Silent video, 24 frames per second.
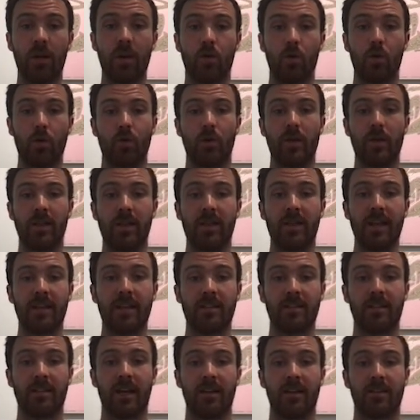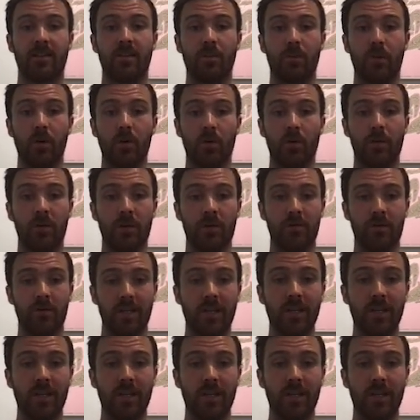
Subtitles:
which we can then start to build a bit of an